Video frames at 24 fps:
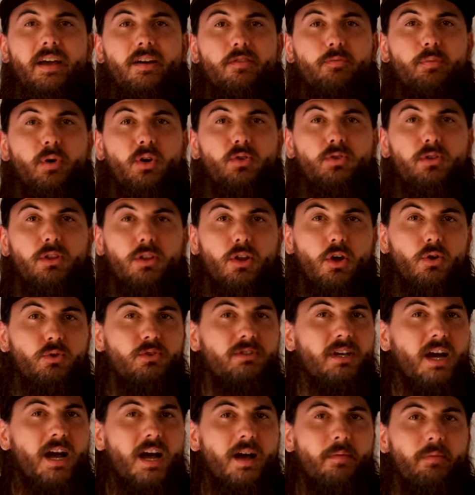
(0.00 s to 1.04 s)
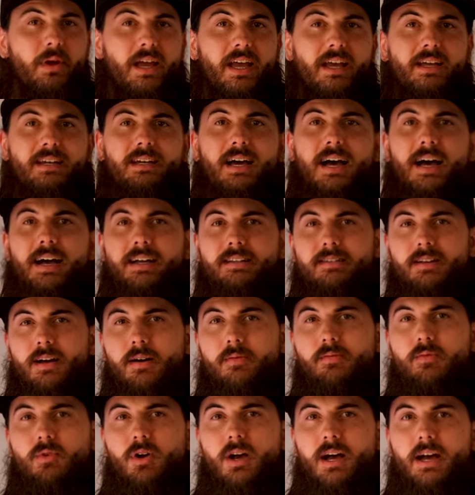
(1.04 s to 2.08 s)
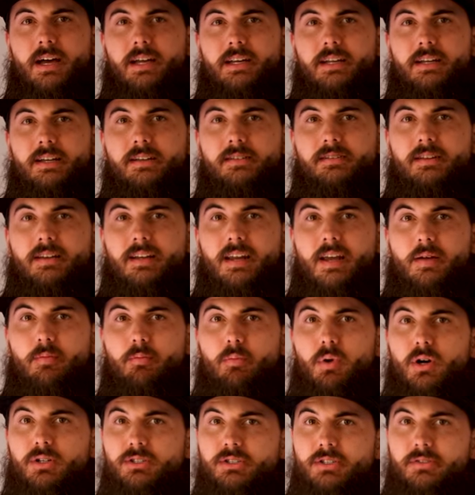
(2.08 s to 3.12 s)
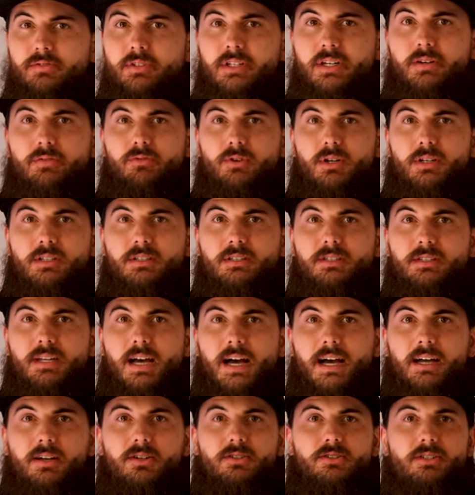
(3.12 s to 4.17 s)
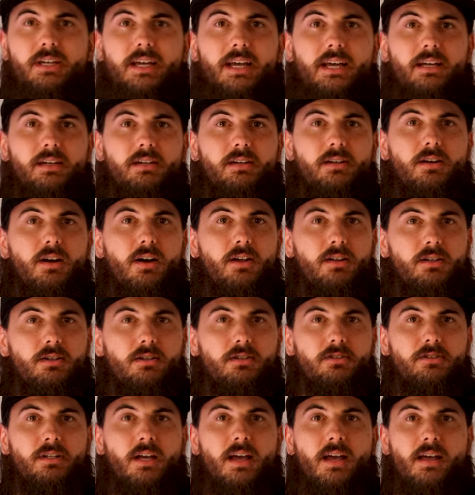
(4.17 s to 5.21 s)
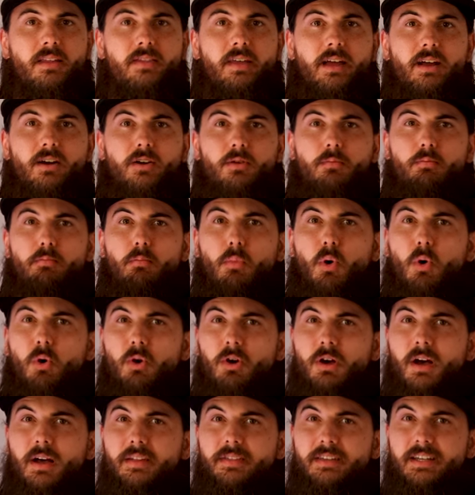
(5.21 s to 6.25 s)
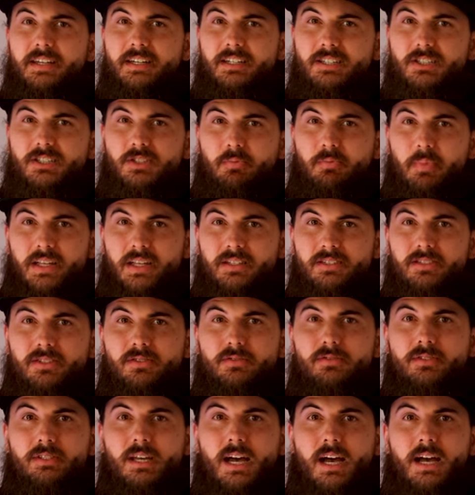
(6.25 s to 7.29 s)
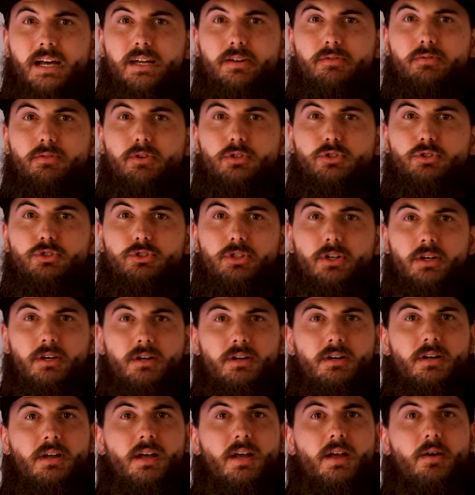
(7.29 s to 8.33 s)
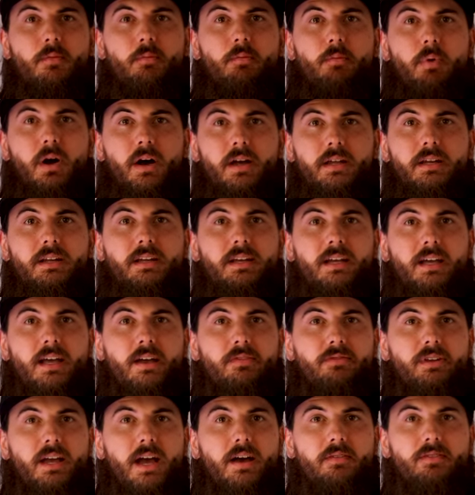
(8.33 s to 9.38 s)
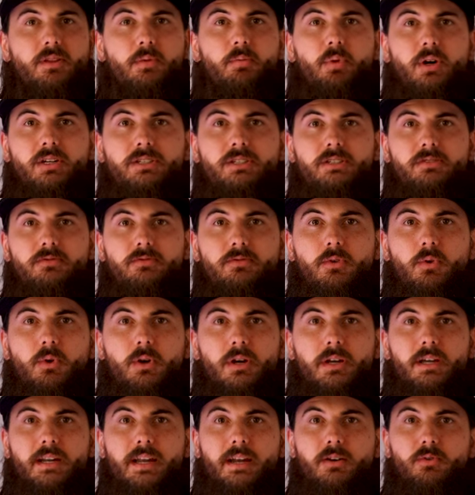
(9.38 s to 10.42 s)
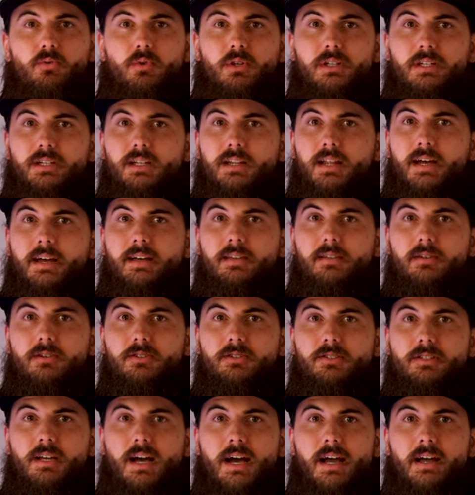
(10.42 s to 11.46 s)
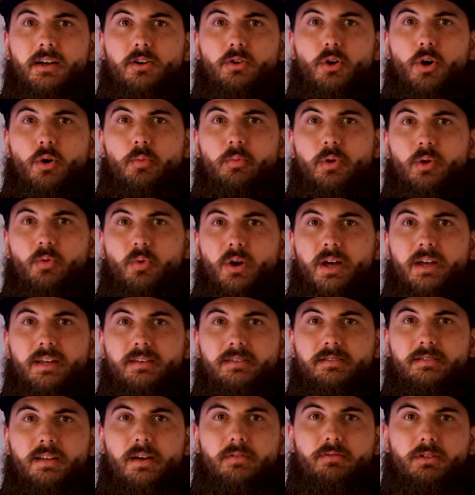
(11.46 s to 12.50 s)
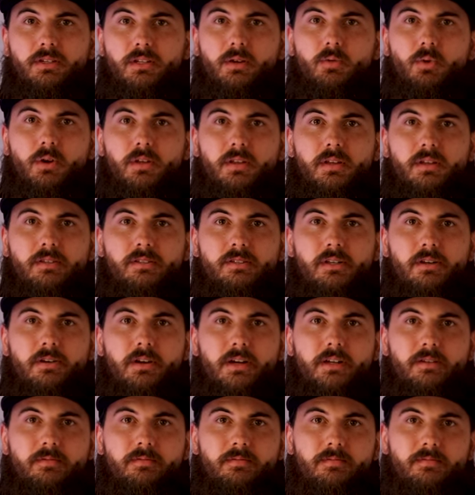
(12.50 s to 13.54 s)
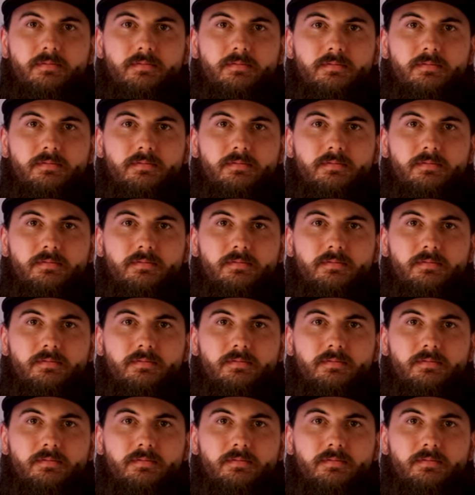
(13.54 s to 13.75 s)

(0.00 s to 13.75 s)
They have both low top and high top varieties in a bunch of different styles and colors. They are more on the expensive side for sure, but if you have the budget for it and really like their style, Opie Way is definitely worth considering.